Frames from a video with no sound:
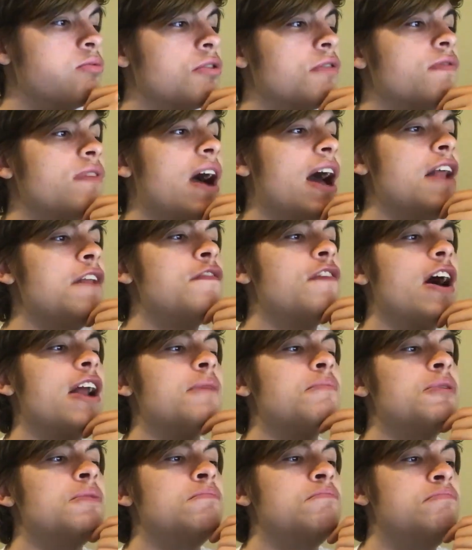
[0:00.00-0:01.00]
Provide
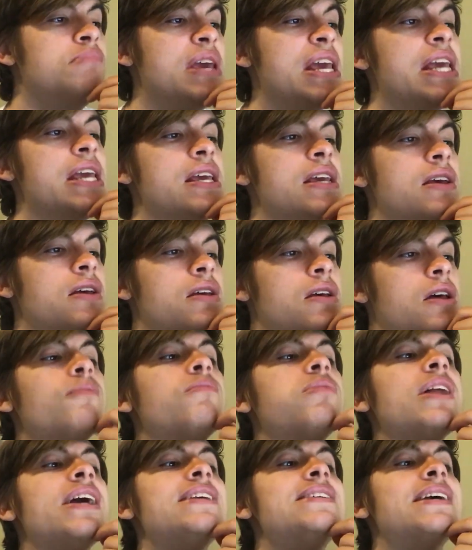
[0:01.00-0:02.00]
vitamin B,
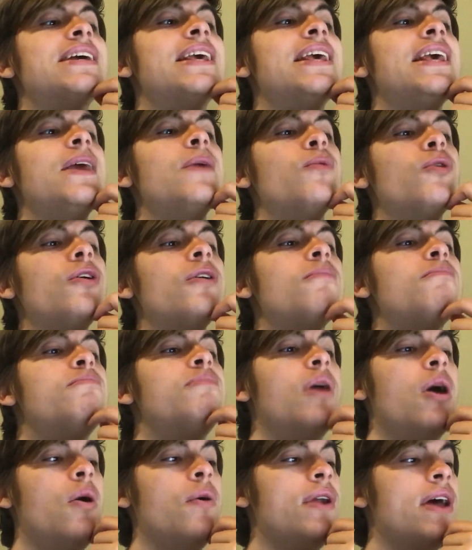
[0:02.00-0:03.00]
plays a key role in
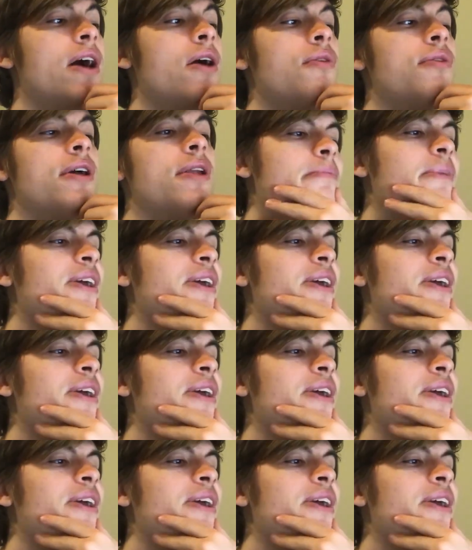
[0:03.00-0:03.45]
bone health.